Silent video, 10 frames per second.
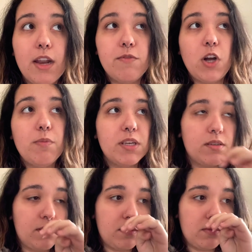of job
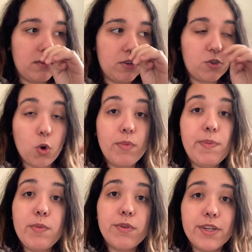because there's so many
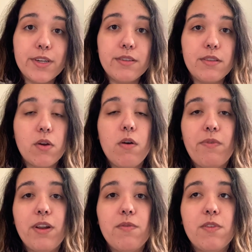people there. They're all
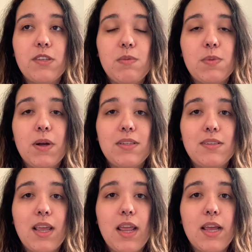fighting for the same
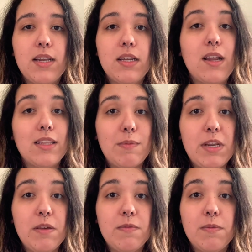spots, and not that
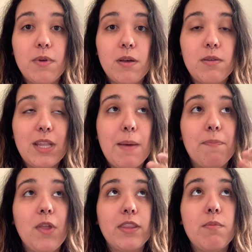
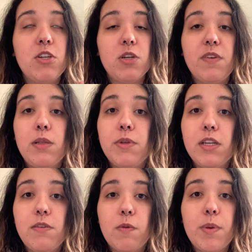much
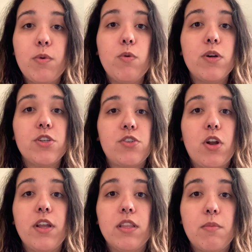availability for people who were just
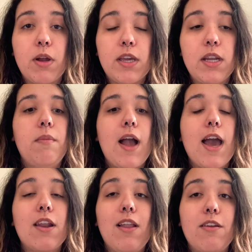starting in the market. I
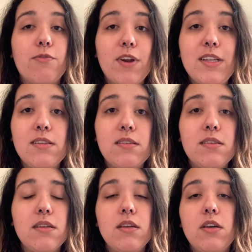had a lot of
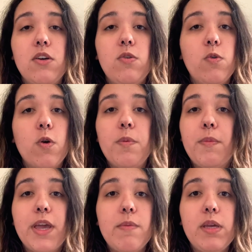friends who grew up in
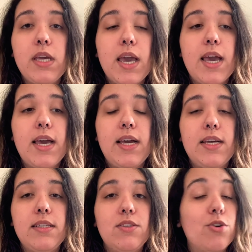Miami
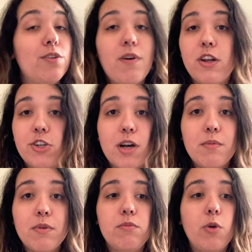and couldn't find a
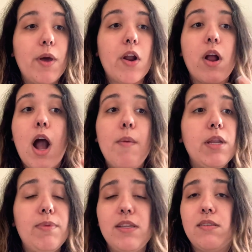job. No matter how
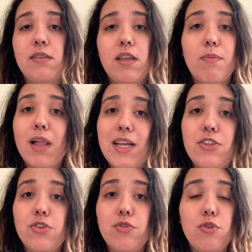many places they applied
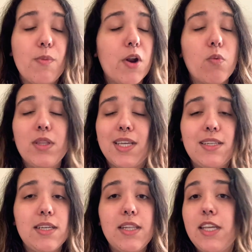to, no matter what they
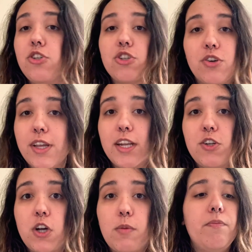did, they just couldn't get a
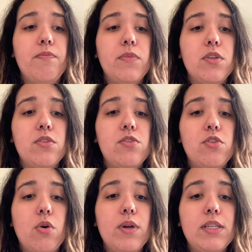job.
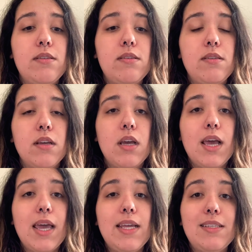So it's
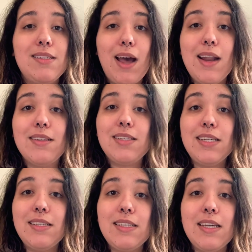not as
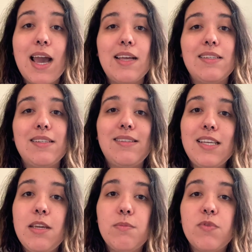easy as it
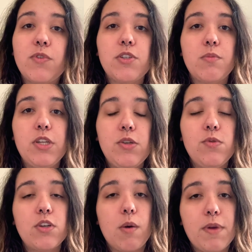seems for somebody
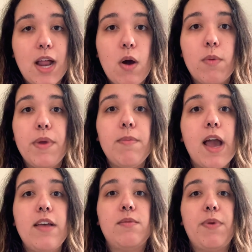who's coming out, maybe
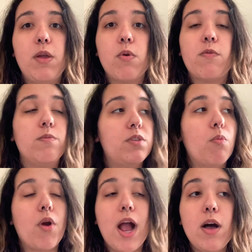has a payroll from
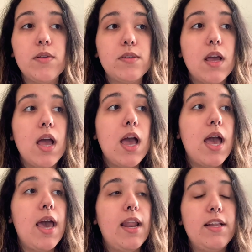somewhere else.
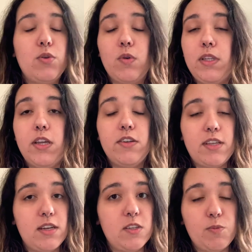And I totally
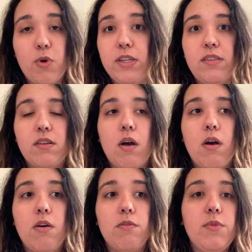understand his points
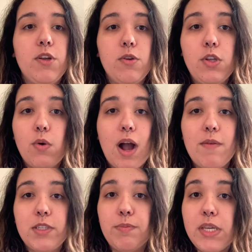of, you don't
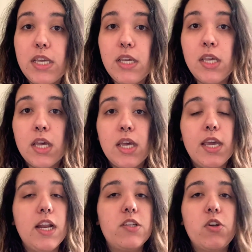have to be
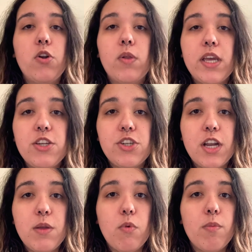in a certain location
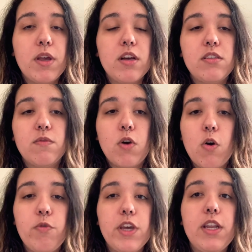anymore because of
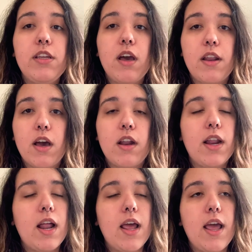COVID, yada,
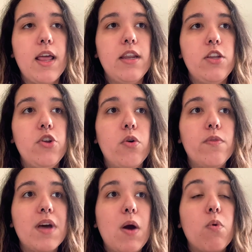yada. And,
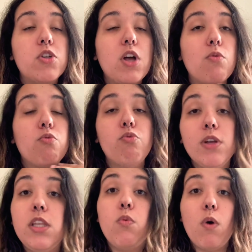that works out
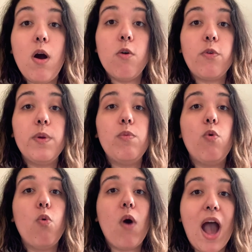really well for people
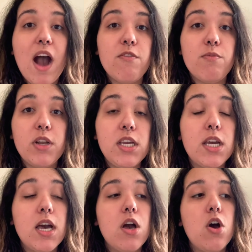who have
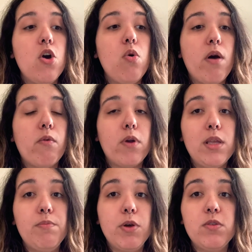money, who have
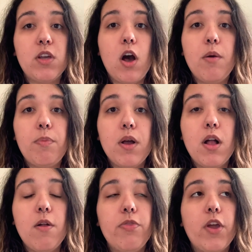already built up
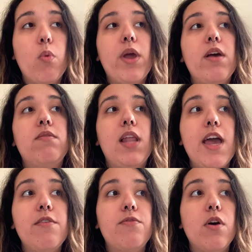their way of
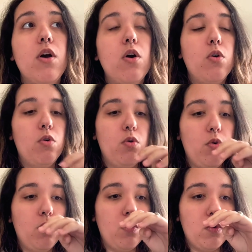life,
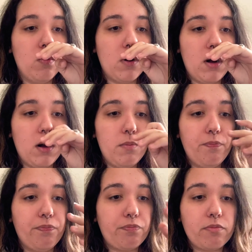who
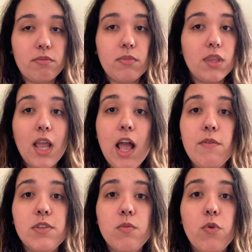
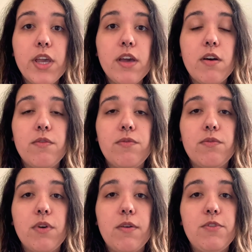have some way
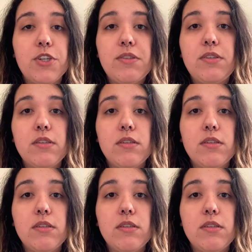of just